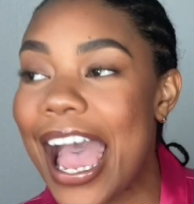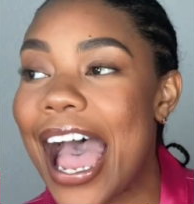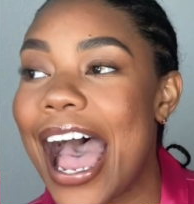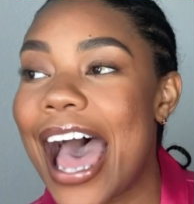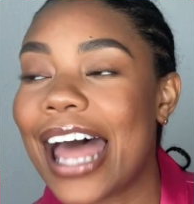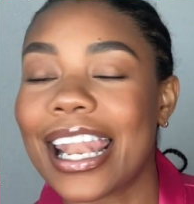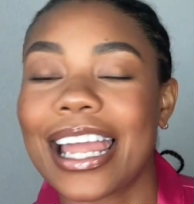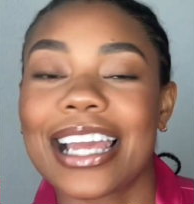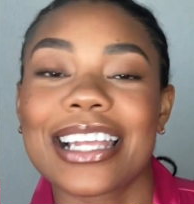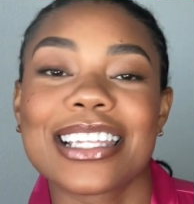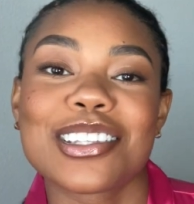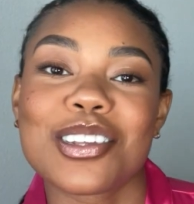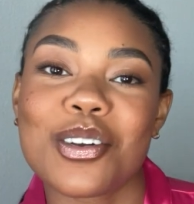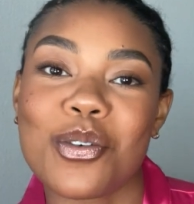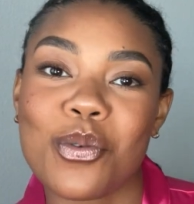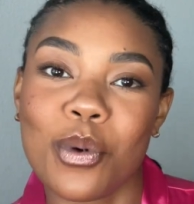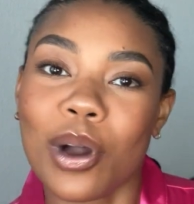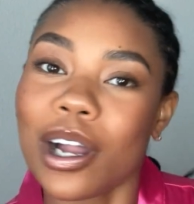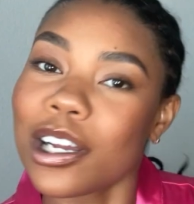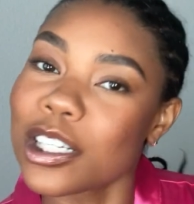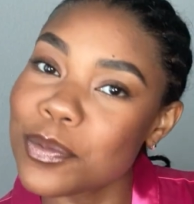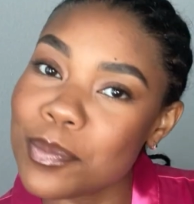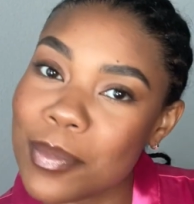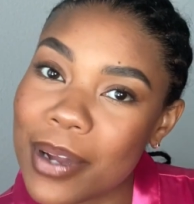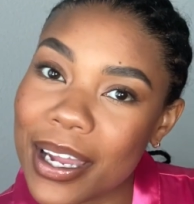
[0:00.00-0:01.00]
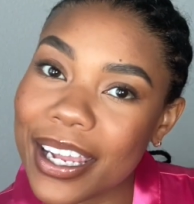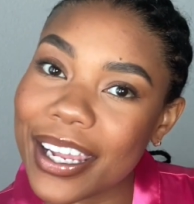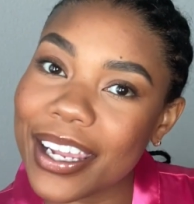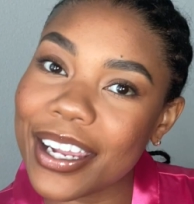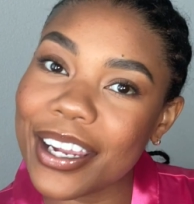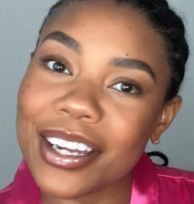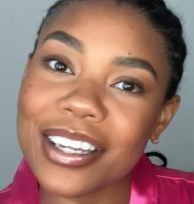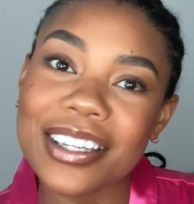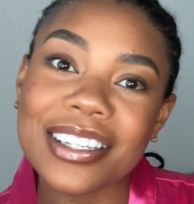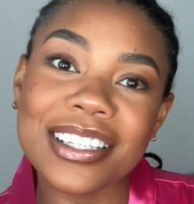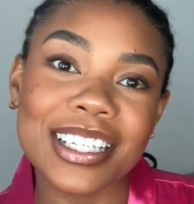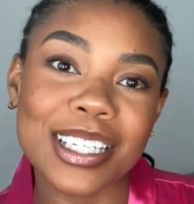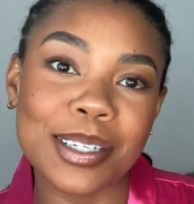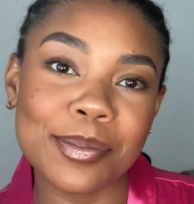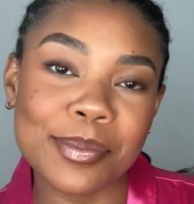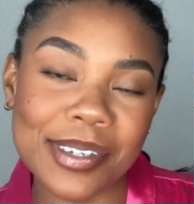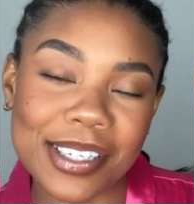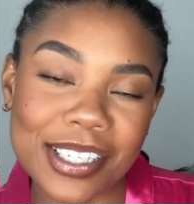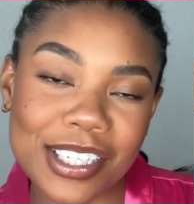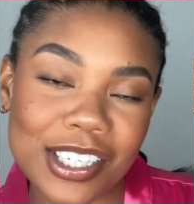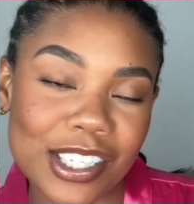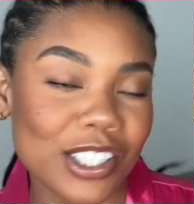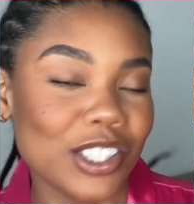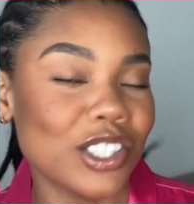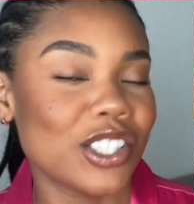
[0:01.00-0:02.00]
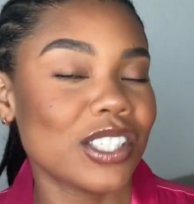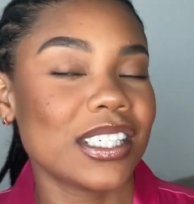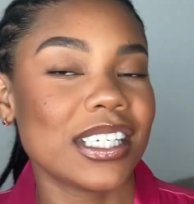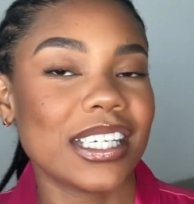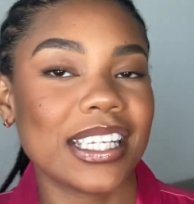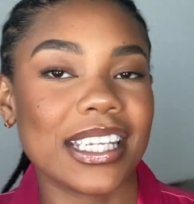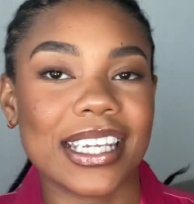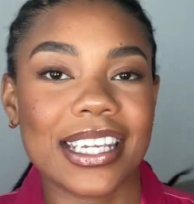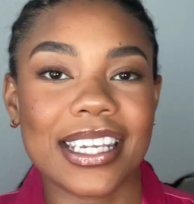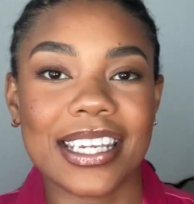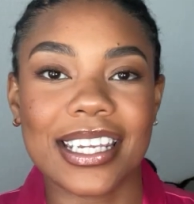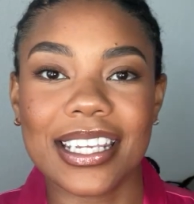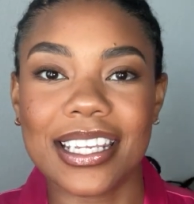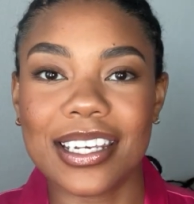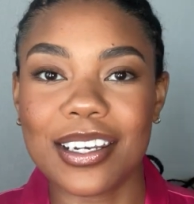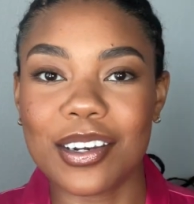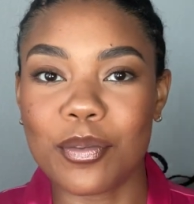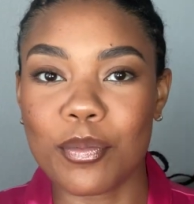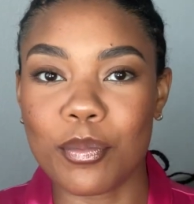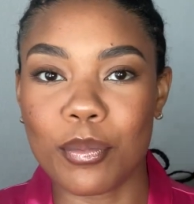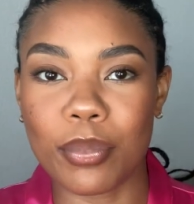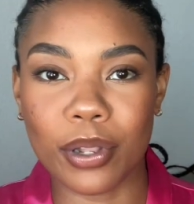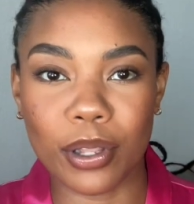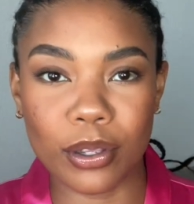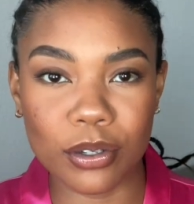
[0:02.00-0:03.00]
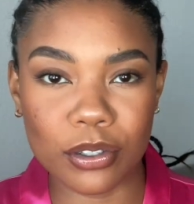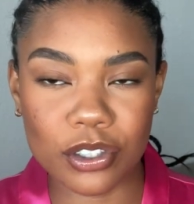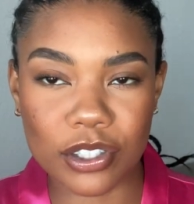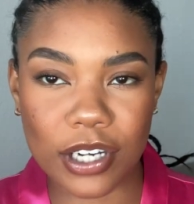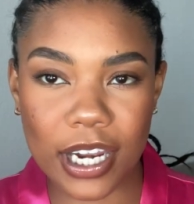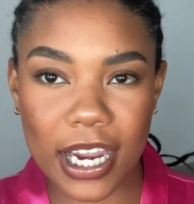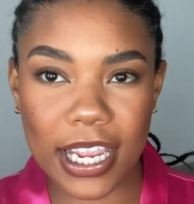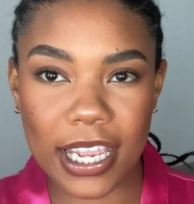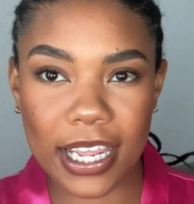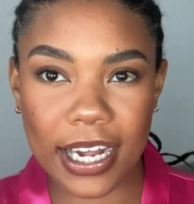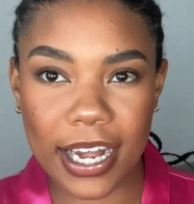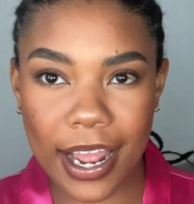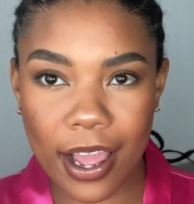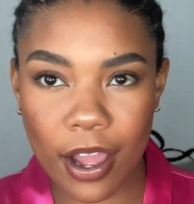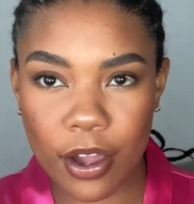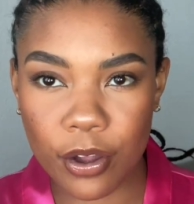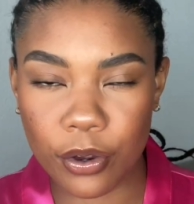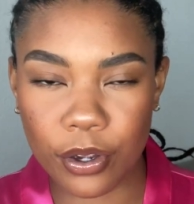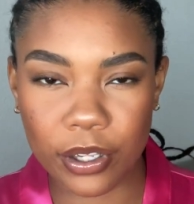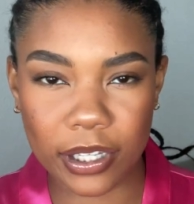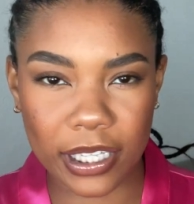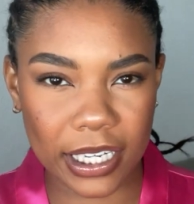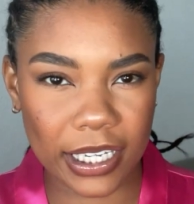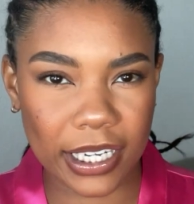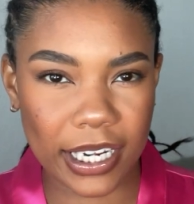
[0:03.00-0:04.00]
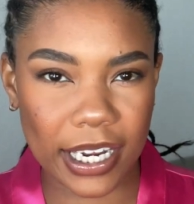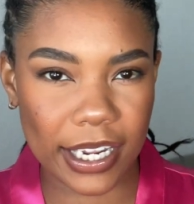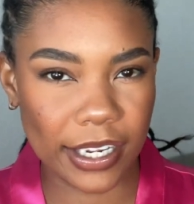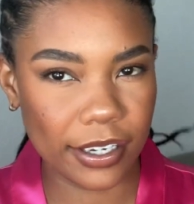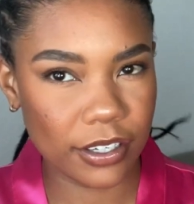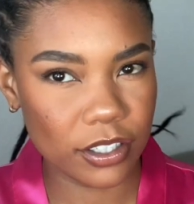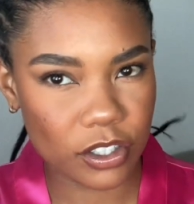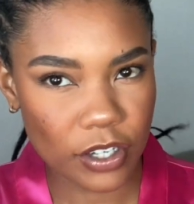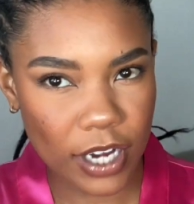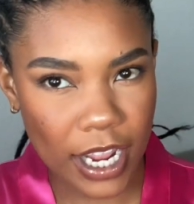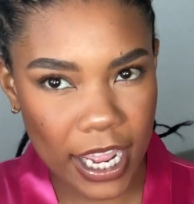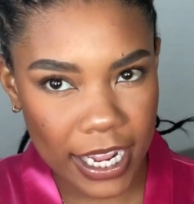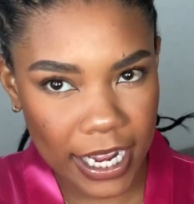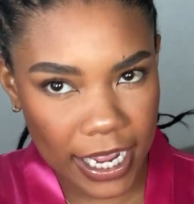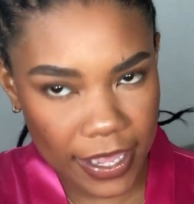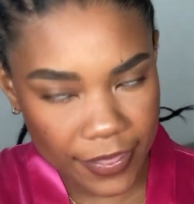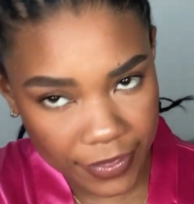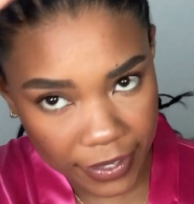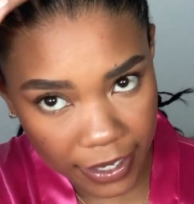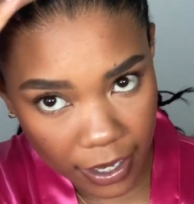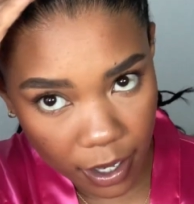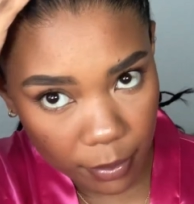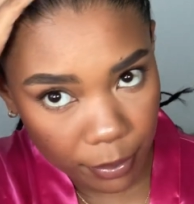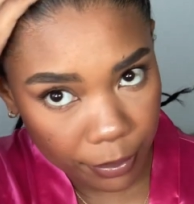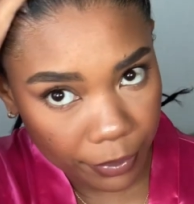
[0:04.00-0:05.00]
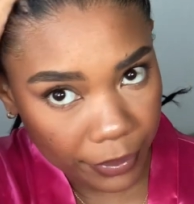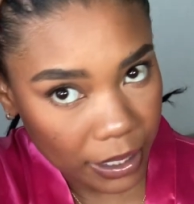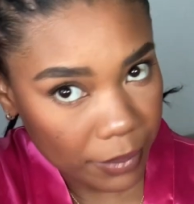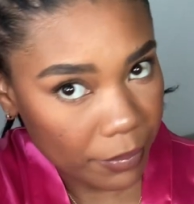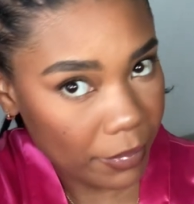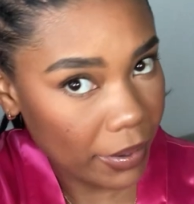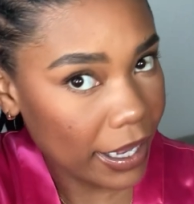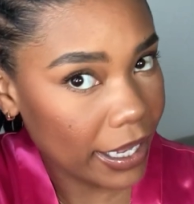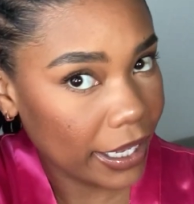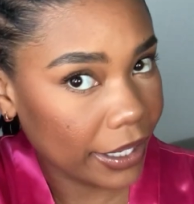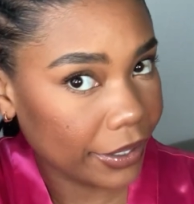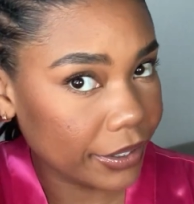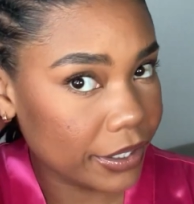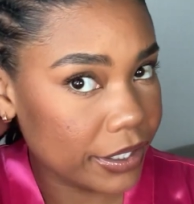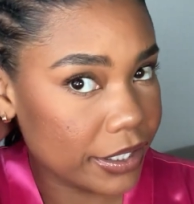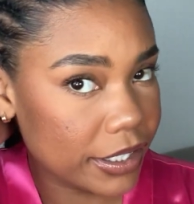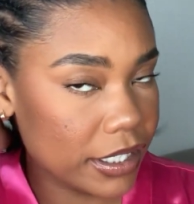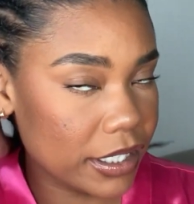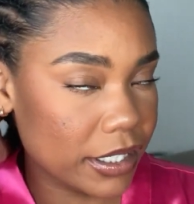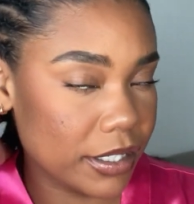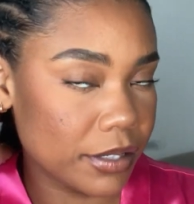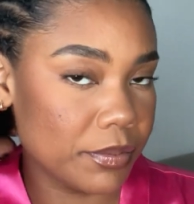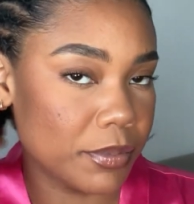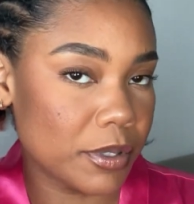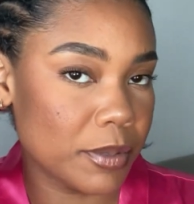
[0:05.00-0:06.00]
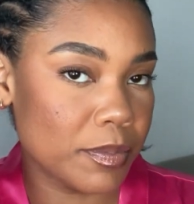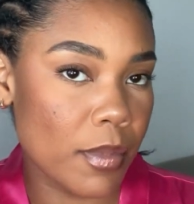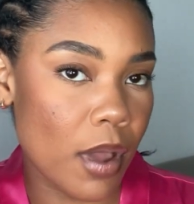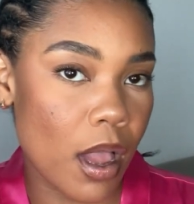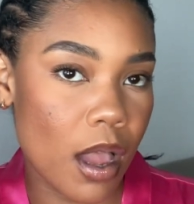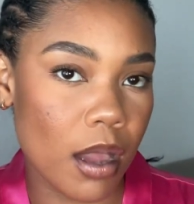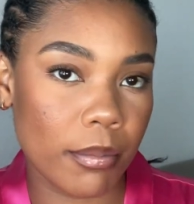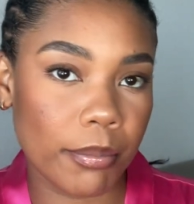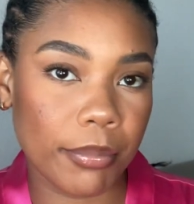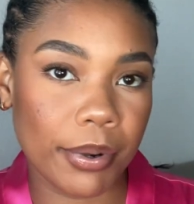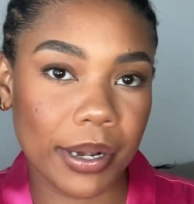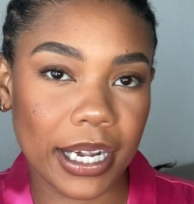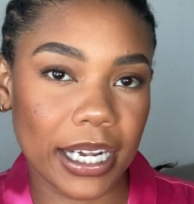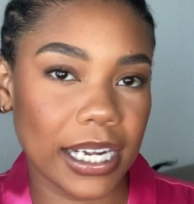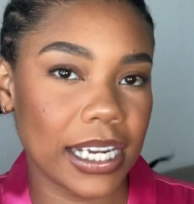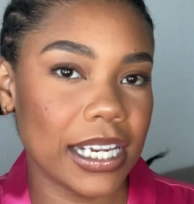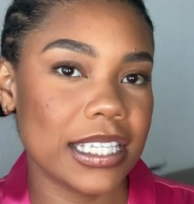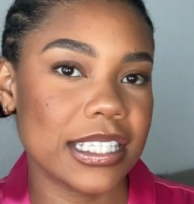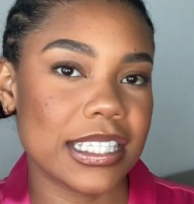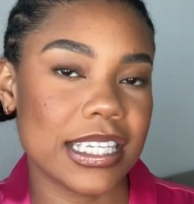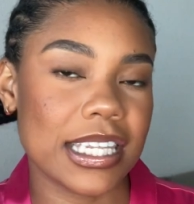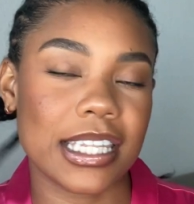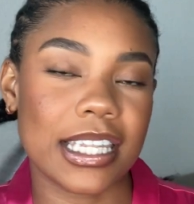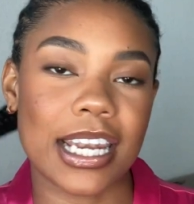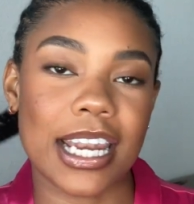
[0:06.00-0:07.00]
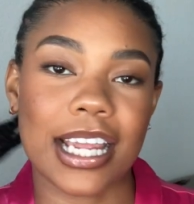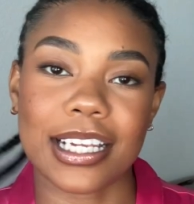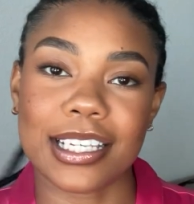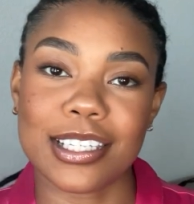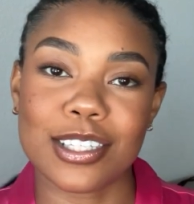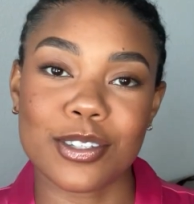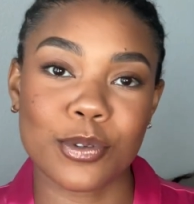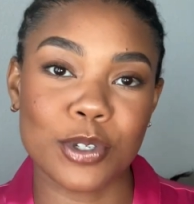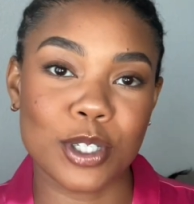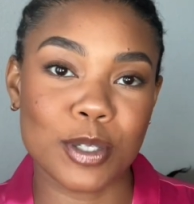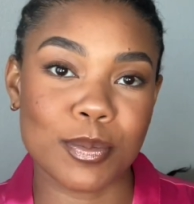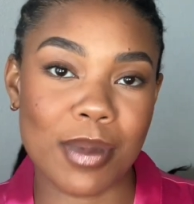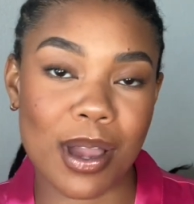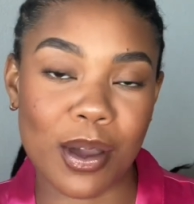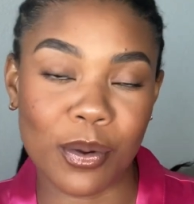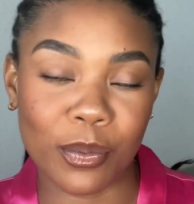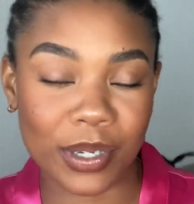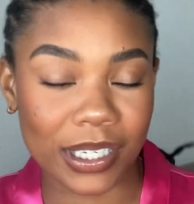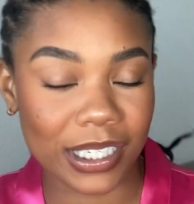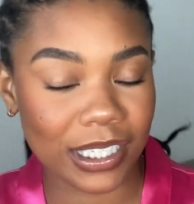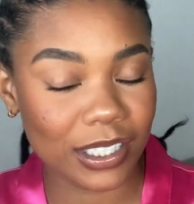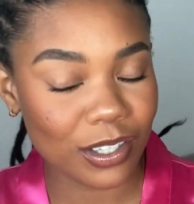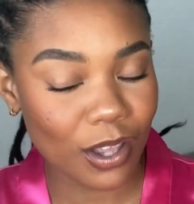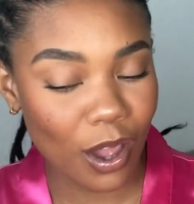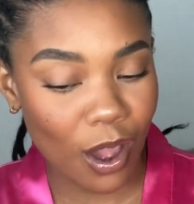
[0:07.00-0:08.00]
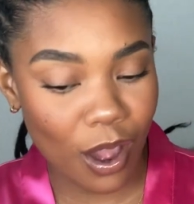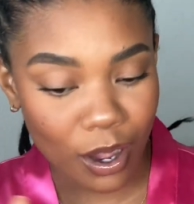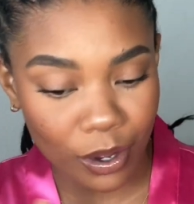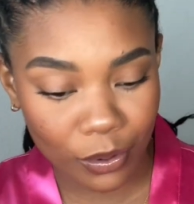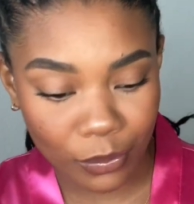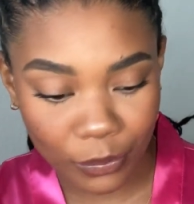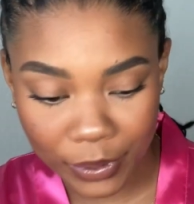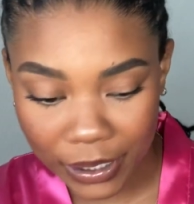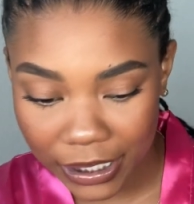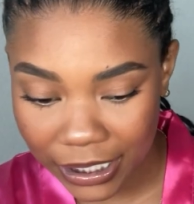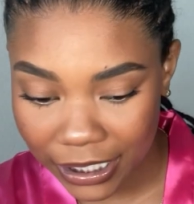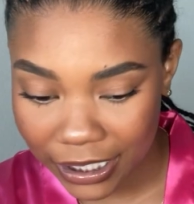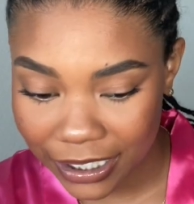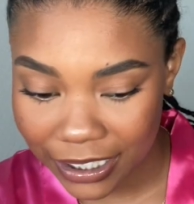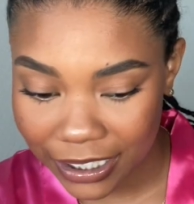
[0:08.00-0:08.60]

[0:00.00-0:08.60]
I like to wash my hair, deep condition it, blow dry it out or let it air dry and then I'll braid my hair into some small braids and then I can switch my wigs all week.